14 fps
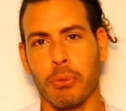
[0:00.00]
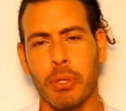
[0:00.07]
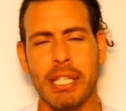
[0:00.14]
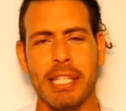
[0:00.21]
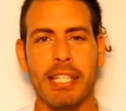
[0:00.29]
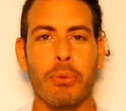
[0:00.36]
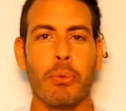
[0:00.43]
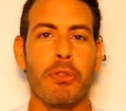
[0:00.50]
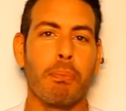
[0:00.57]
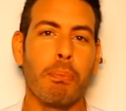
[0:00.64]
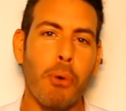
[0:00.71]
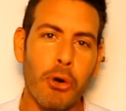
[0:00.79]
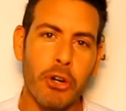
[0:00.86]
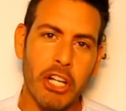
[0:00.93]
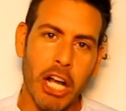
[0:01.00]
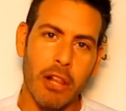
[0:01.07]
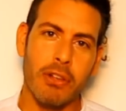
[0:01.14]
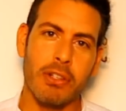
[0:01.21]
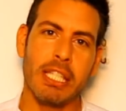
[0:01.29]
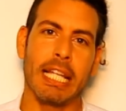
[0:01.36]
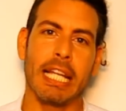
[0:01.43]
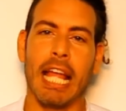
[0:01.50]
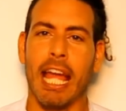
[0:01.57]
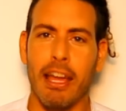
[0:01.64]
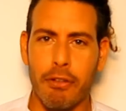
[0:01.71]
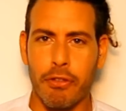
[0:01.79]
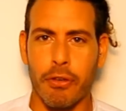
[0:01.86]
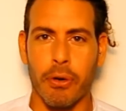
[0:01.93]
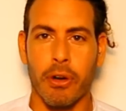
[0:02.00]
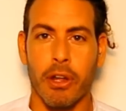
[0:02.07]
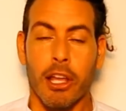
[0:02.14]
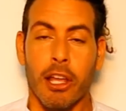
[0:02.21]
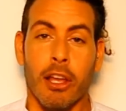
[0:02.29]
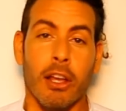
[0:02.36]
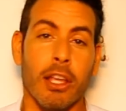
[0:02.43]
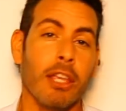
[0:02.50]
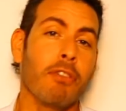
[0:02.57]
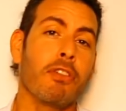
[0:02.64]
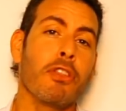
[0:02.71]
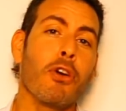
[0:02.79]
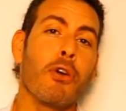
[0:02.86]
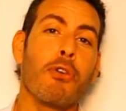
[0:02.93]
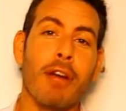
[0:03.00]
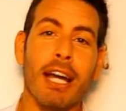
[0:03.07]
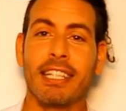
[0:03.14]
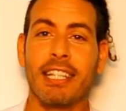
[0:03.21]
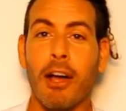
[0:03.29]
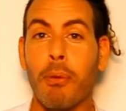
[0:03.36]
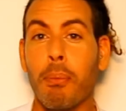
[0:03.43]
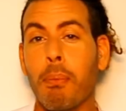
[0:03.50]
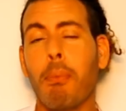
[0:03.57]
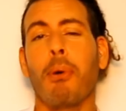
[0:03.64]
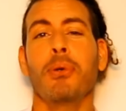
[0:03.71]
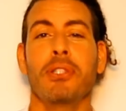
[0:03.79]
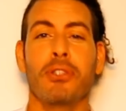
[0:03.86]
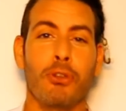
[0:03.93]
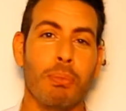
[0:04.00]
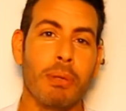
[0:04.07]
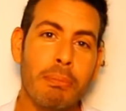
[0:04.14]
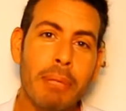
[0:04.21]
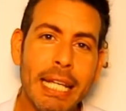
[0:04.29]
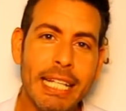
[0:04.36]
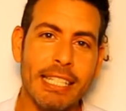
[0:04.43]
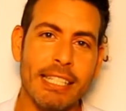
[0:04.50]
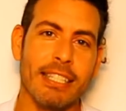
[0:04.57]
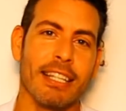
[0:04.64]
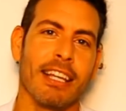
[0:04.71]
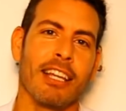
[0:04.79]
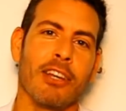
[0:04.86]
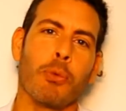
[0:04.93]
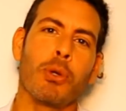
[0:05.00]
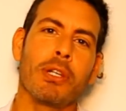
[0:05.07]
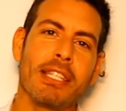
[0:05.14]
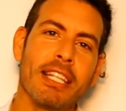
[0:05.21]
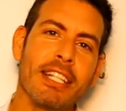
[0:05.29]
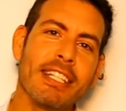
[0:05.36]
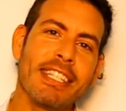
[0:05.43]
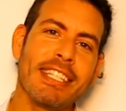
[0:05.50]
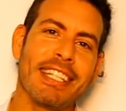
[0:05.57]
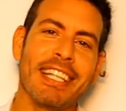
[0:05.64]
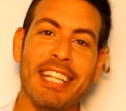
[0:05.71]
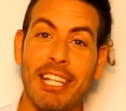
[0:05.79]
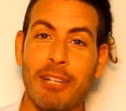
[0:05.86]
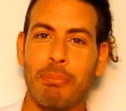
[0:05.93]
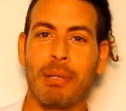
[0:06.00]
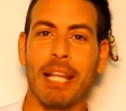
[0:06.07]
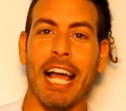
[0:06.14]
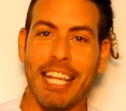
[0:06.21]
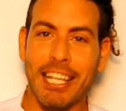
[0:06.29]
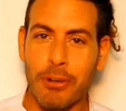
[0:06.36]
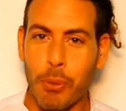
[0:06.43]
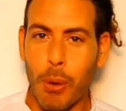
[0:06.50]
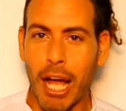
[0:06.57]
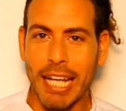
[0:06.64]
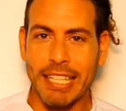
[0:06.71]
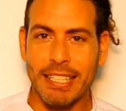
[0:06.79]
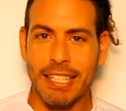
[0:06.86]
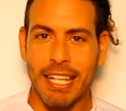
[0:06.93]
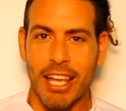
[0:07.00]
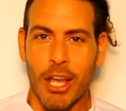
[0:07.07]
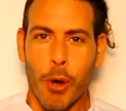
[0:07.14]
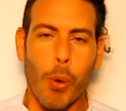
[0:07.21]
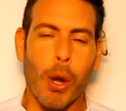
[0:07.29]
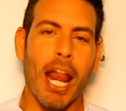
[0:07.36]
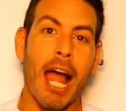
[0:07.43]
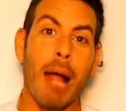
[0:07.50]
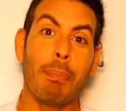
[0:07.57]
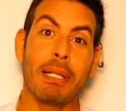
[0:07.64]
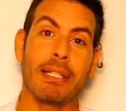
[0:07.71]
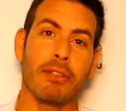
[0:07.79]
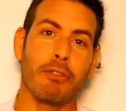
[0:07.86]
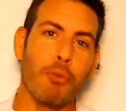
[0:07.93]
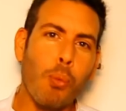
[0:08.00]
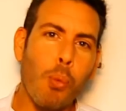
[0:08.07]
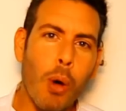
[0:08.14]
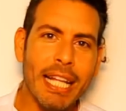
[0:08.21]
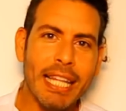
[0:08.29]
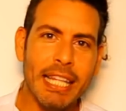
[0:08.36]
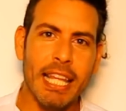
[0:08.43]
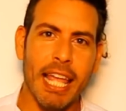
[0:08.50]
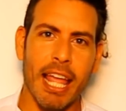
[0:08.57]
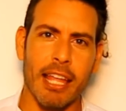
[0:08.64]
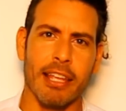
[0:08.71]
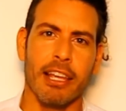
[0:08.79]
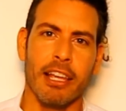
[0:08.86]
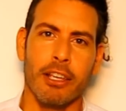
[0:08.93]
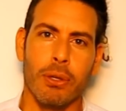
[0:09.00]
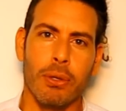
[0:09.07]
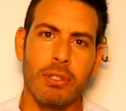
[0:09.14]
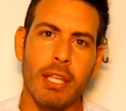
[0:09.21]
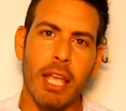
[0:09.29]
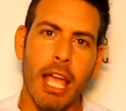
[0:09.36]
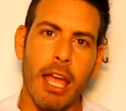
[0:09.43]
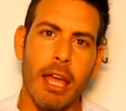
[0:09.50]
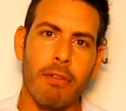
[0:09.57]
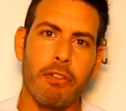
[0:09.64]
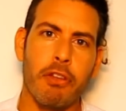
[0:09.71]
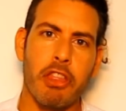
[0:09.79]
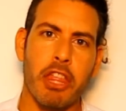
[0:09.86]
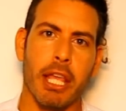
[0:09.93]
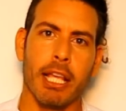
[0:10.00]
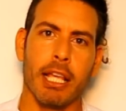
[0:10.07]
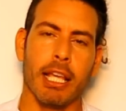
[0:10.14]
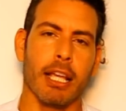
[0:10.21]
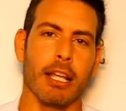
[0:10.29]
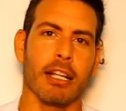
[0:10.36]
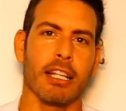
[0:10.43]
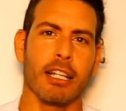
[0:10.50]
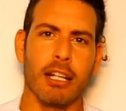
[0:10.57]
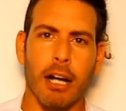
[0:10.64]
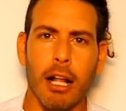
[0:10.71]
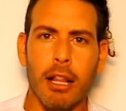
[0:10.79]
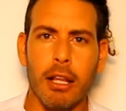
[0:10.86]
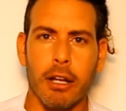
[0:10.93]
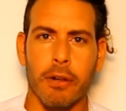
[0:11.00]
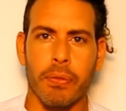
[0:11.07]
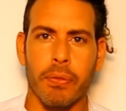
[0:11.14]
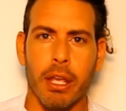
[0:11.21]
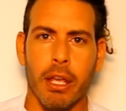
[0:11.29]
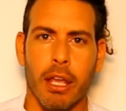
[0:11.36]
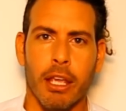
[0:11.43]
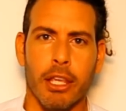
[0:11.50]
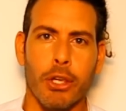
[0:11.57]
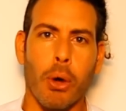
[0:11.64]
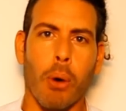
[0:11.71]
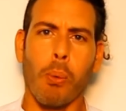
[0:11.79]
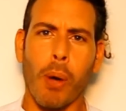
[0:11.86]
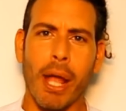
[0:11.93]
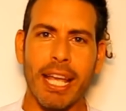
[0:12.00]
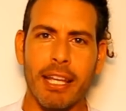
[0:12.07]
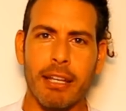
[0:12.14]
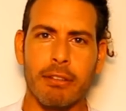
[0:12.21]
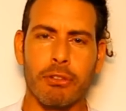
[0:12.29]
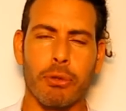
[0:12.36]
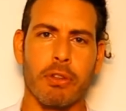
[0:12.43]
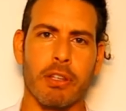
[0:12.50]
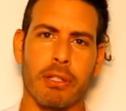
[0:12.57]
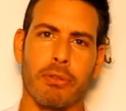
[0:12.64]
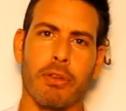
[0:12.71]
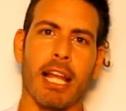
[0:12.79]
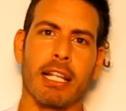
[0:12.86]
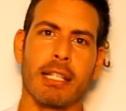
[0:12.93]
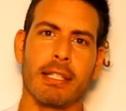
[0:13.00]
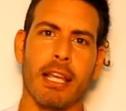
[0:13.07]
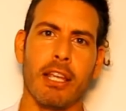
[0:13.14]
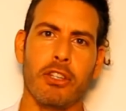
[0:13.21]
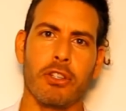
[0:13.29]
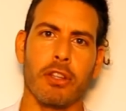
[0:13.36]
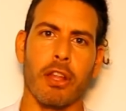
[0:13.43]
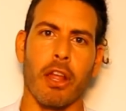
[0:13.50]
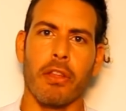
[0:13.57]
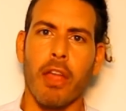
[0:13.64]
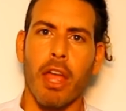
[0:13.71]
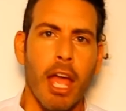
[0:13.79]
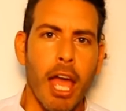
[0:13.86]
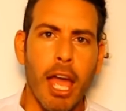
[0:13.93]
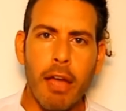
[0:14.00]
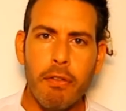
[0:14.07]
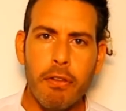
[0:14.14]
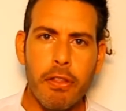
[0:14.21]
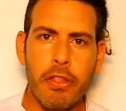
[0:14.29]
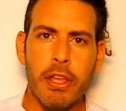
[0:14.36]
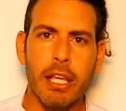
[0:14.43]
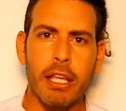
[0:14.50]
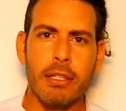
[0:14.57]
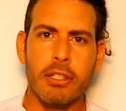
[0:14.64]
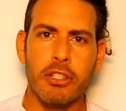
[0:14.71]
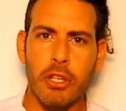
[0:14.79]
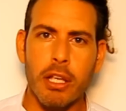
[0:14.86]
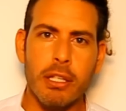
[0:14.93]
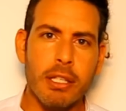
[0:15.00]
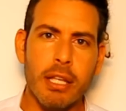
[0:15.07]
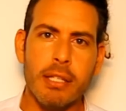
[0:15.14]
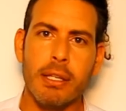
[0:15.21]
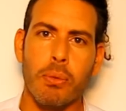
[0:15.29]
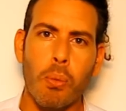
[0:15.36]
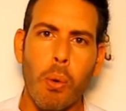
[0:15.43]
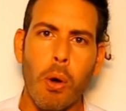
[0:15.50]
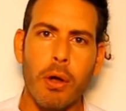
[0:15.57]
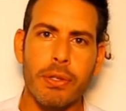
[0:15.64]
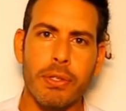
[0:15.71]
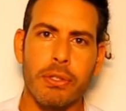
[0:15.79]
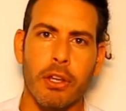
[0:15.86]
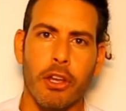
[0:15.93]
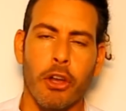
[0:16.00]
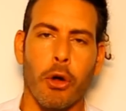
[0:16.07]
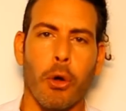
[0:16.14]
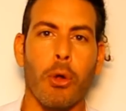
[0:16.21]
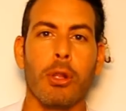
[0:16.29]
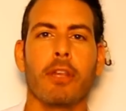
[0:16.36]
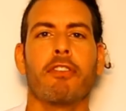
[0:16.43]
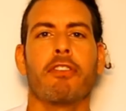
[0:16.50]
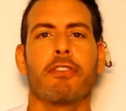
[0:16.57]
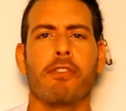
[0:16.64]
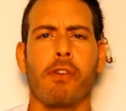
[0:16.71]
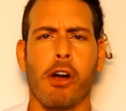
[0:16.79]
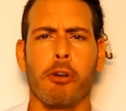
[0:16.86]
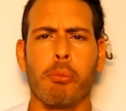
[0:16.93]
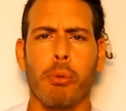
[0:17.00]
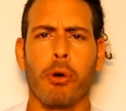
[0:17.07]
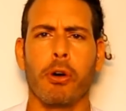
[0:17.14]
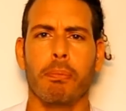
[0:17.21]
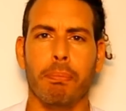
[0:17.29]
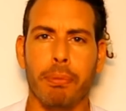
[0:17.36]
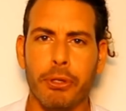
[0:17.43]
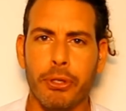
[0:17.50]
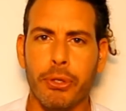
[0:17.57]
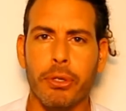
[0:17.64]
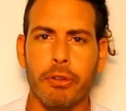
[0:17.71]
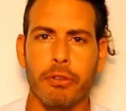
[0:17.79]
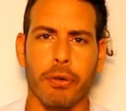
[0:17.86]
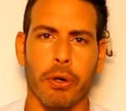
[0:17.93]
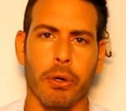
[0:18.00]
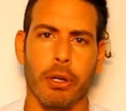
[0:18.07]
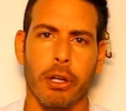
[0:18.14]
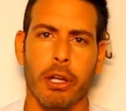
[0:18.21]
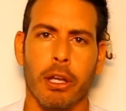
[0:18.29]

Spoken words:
We see with more colors than ever. Even though right now most human beings, we still see in black and white. What happens if one day you see everything in color? You awaken to this realization that everything is just as it was, only far more beautiful.